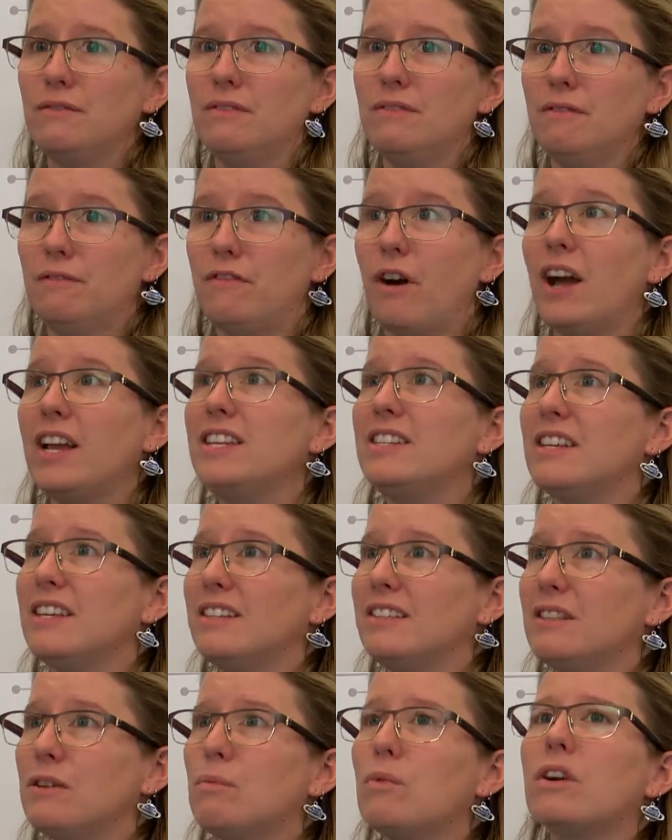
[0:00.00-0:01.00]
find
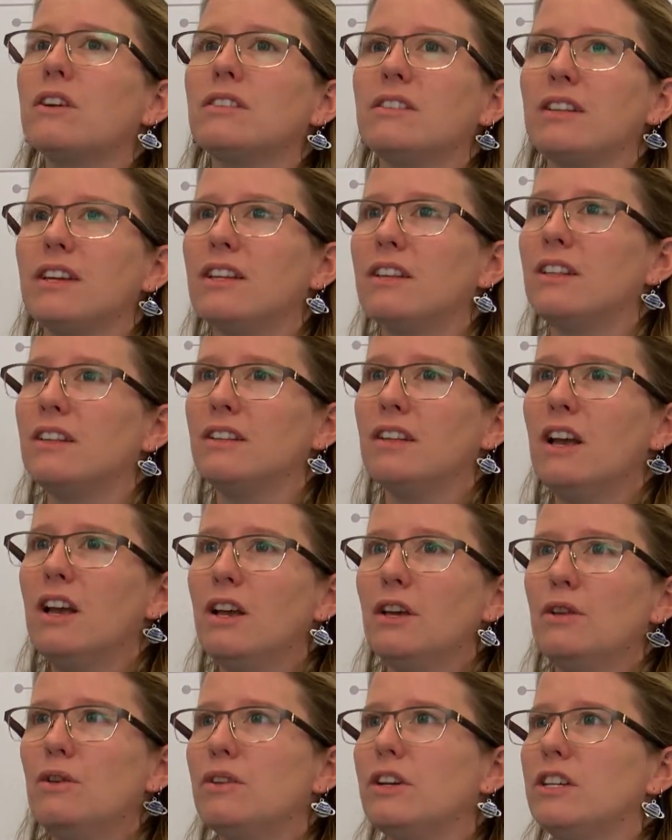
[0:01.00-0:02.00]
it. The worst thing that
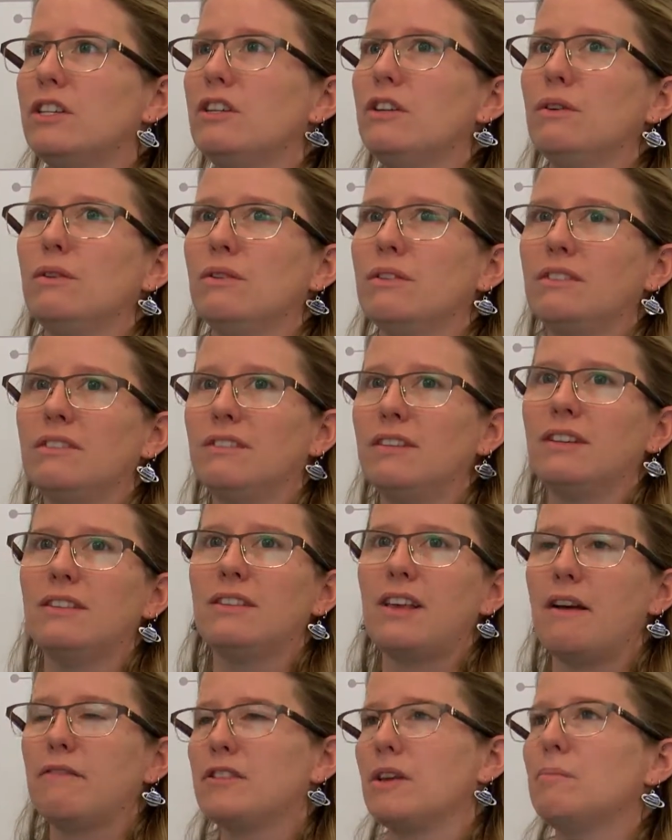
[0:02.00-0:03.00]
you can do
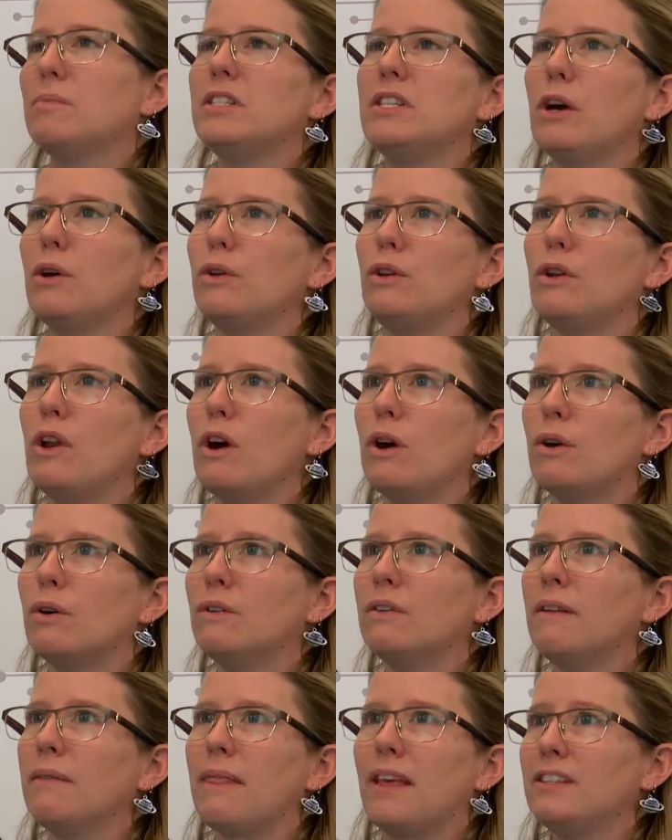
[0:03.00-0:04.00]
is have someone tell you no.